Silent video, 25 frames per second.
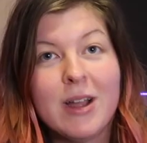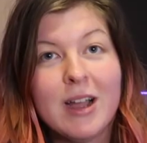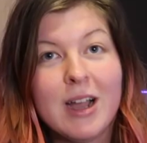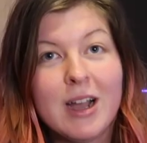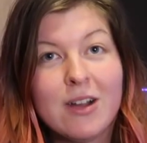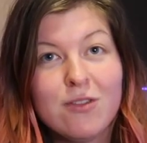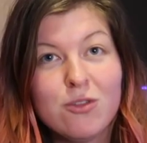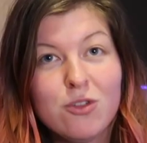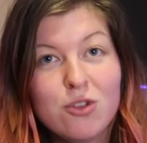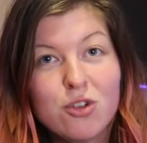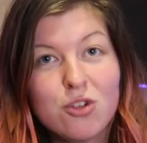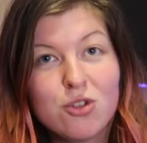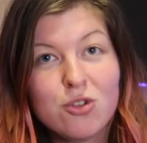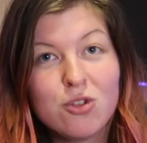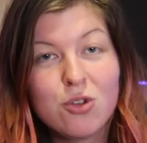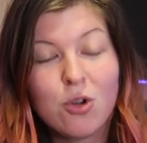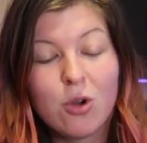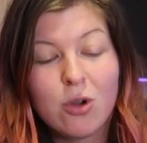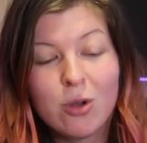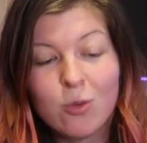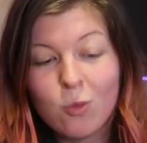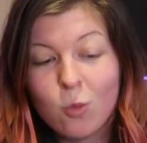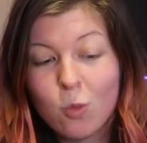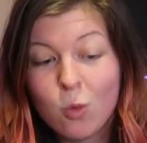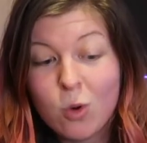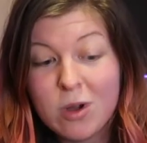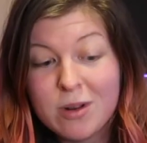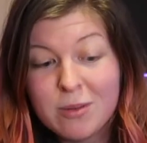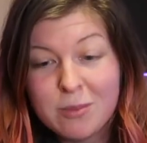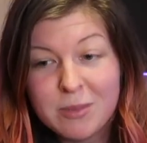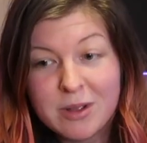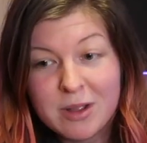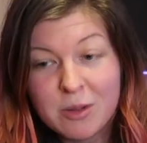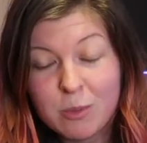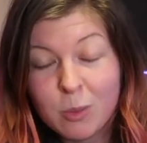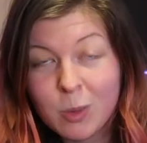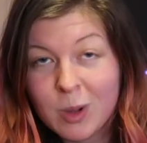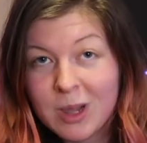But I haven't just gotten one
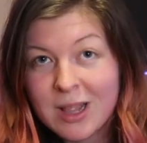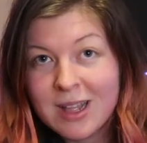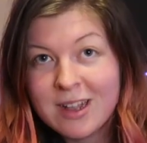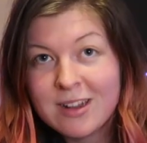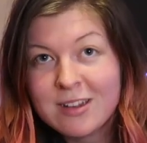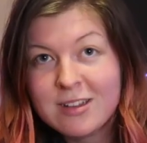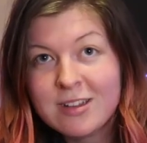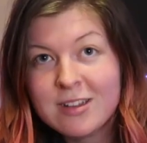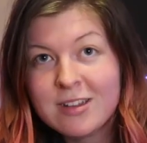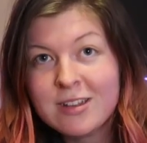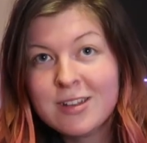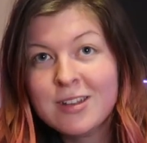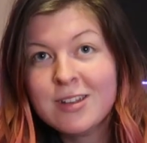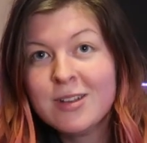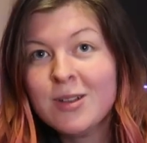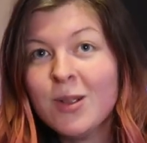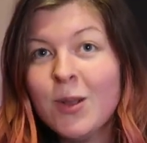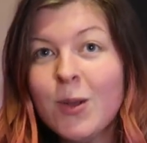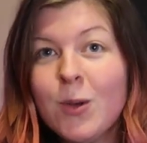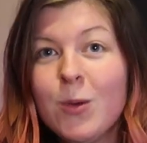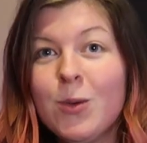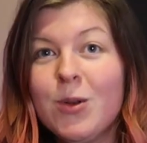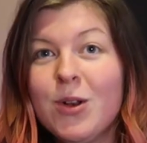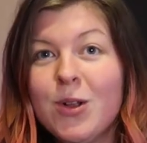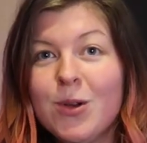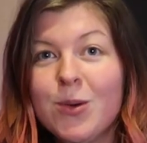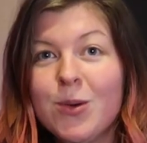McPlant. Oh